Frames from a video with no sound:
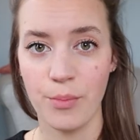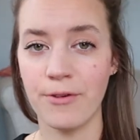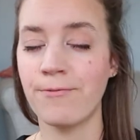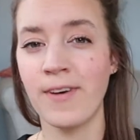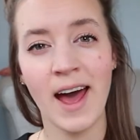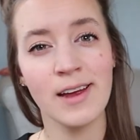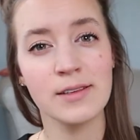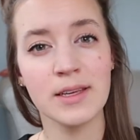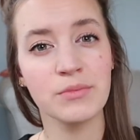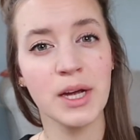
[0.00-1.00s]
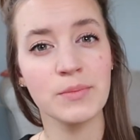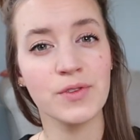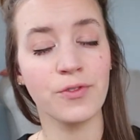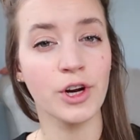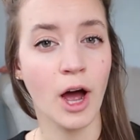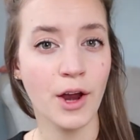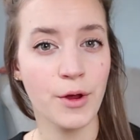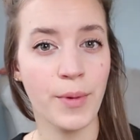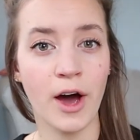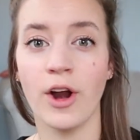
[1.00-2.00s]
but fat is sometimes forgotten
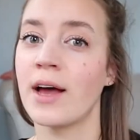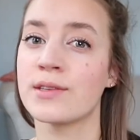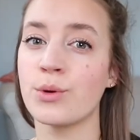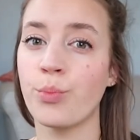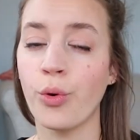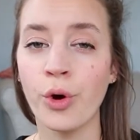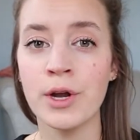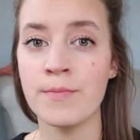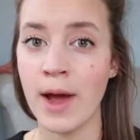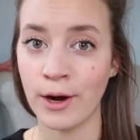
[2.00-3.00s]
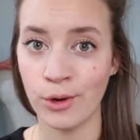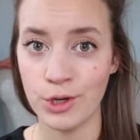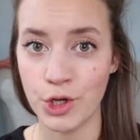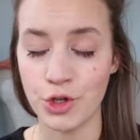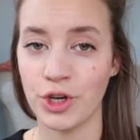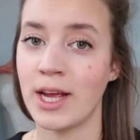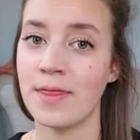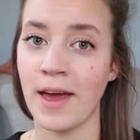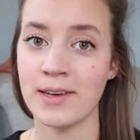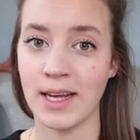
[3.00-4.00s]
about as an important
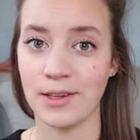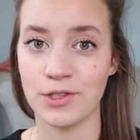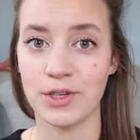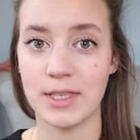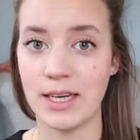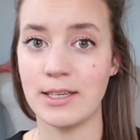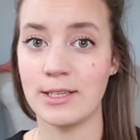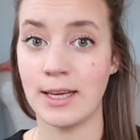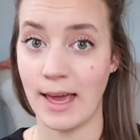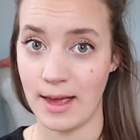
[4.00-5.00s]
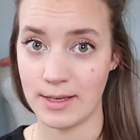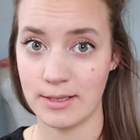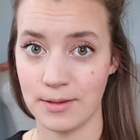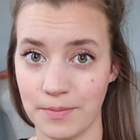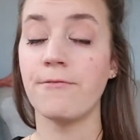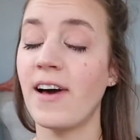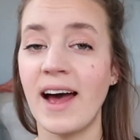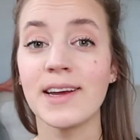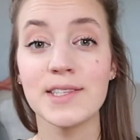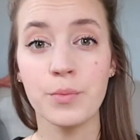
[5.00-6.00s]
macronutrient that dancers need to get.
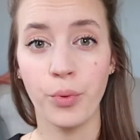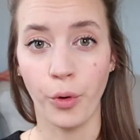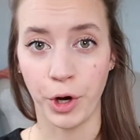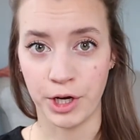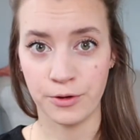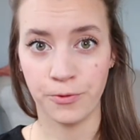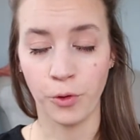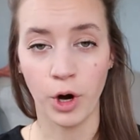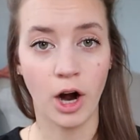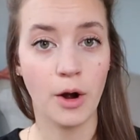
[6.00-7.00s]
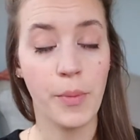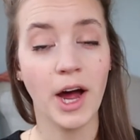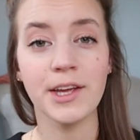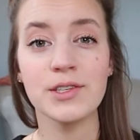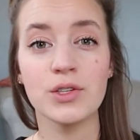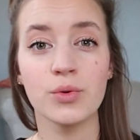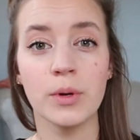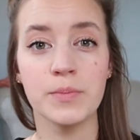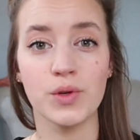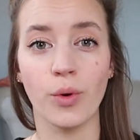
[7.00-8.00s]
Fat is important for our bodies to
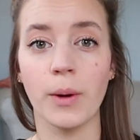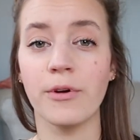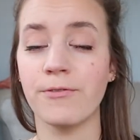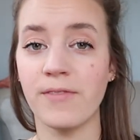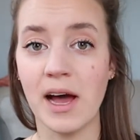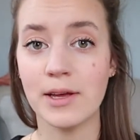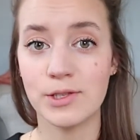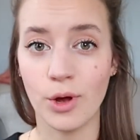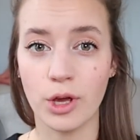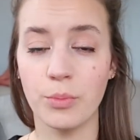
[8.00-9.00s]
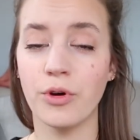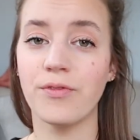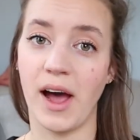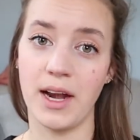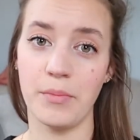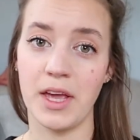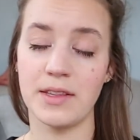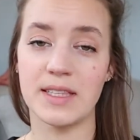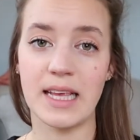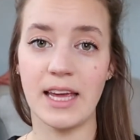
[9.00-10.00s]
absorb fat-soluble
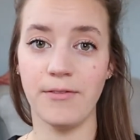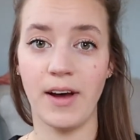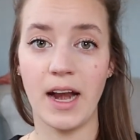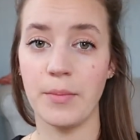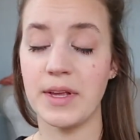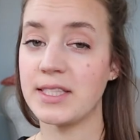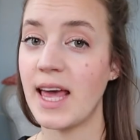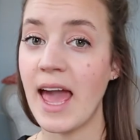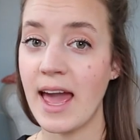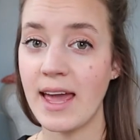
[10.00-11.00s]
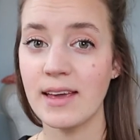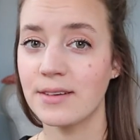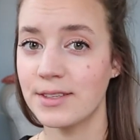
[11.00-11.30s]
vitamins like vitamins A,